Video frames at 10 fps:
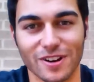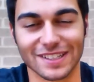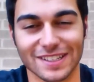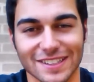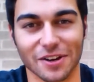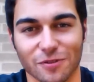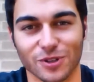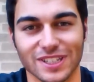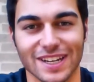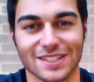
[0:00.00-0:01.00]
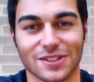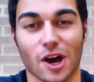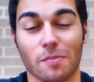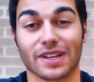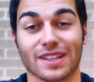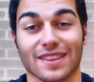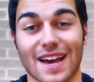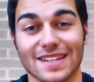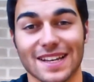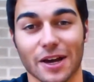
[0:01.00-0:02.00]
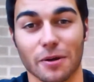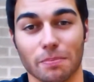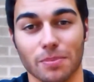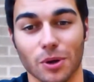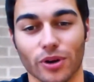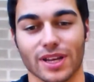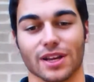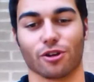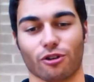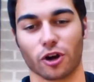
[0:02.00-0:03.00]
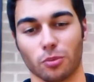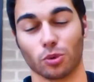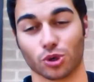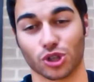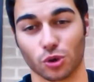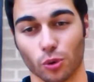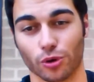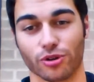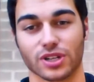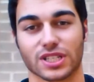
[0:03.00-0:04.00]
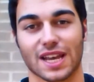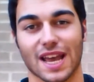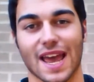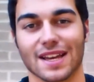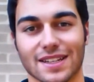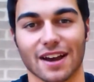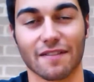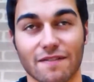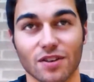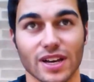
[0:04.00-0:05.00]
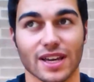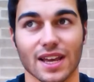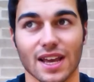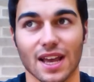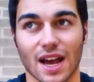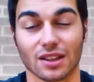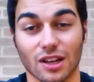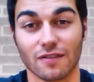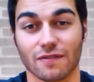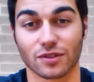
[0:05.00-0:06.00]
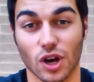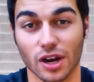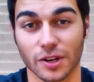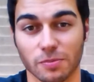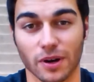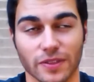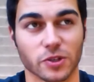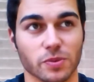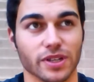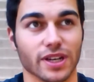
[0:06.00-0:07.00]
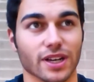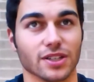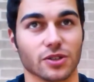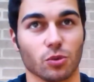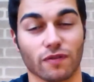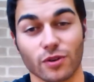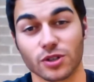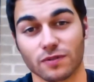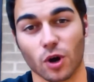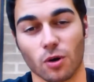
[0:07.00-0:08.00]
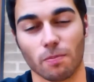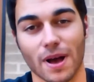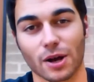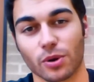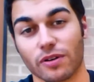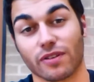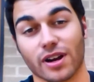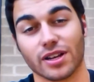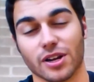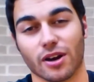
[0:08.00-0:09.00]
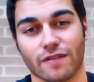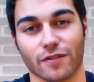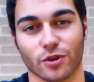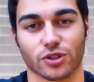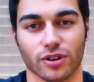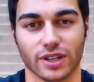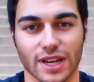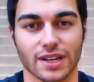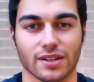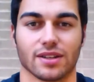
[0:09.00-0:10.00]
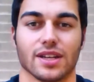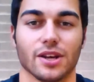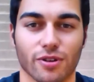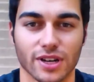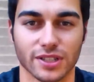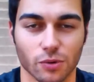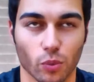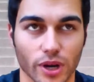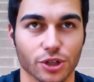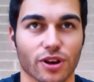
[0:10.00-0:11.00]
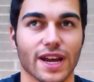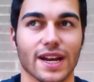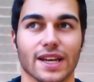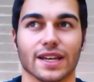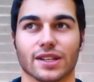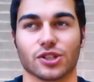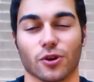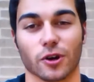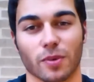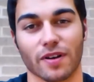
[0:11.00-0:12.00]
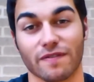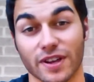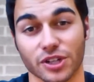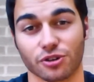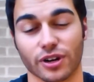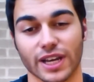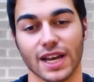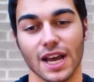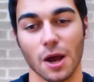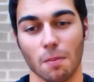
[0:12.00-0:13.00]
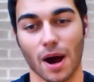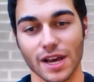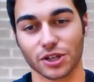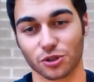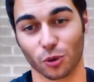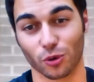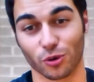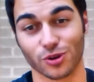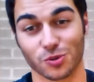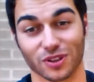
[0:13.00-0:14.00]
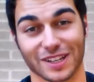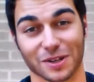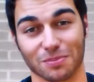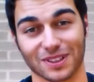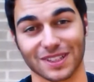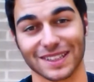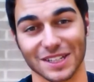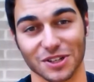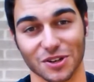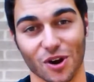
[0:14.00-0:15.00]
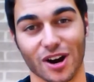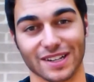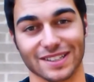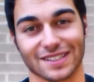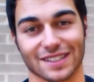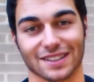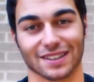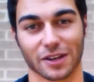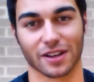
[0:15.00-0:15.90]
excited for today's topic, and that is how to build incredible shoulders. And I feel like I love talking about this because, well, first of all, back whenever I first started getting interested in weight training and starting my fitness journey, my shoulders were like completely non-existent. Like